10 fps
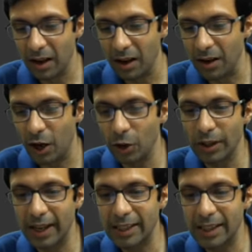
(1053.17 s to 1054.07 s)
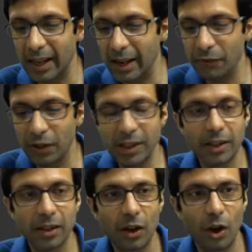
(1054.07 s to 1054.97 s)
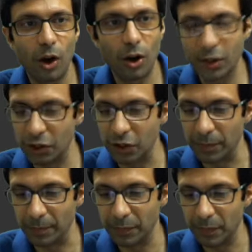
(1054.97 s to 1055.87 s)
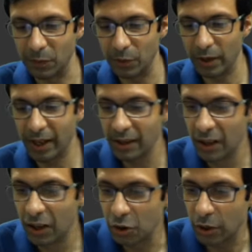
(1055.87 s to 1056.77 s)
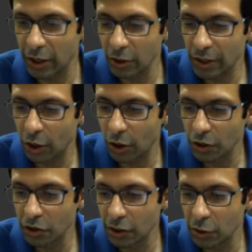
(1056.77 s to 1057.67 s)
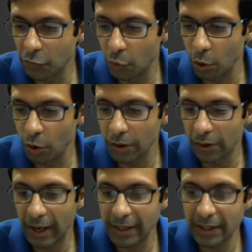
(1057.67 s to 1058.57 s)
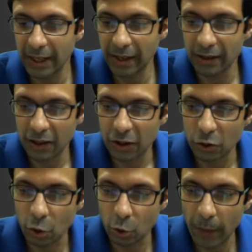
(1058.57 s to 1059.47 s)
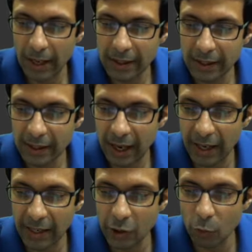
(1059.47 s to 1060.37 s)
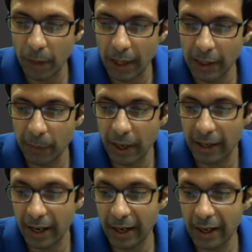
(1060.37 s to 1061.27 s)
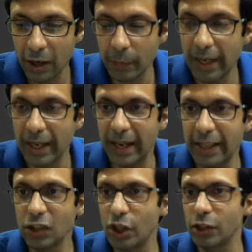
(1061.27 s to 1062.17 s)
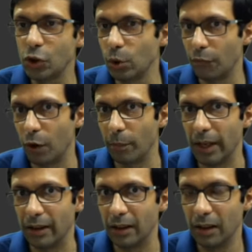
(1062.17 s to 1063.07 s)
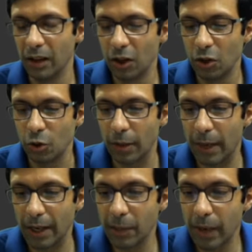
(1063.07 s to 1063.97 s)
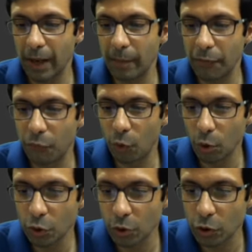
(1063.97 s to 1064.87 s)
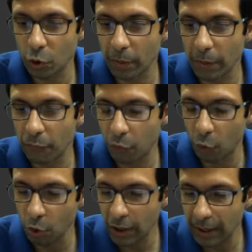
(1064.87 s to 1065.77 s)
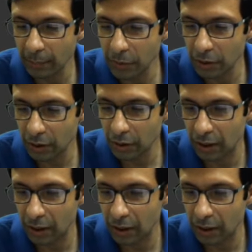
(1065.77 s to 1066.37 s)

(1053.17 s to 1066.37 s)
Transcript: Now the next guy left is oxygen, right? So can you see oxygen is 4 on the right side? So to balance it, I need to multiply. I can't make any change to the formula. So I'll multiply by 4. So it's going to be 4 times